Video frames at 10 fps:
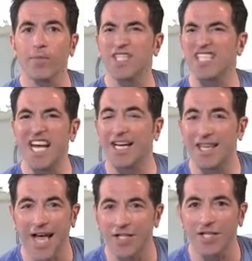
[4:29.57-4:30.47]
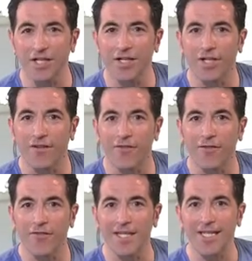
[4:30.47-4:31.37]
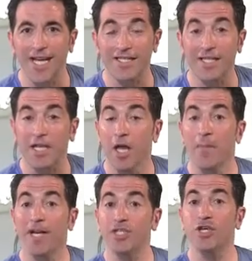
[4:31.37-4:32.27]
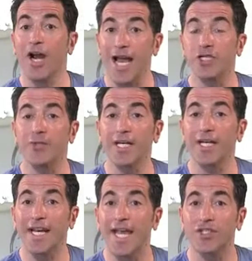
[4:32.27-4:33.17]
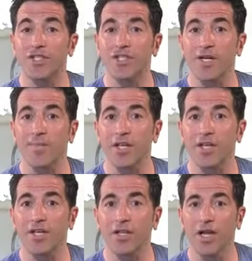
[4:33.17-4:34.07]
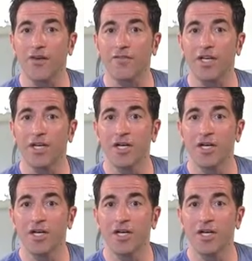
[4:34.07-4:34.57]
but psychologically you're going to feel fantastic because you're actually engaged in something that you love.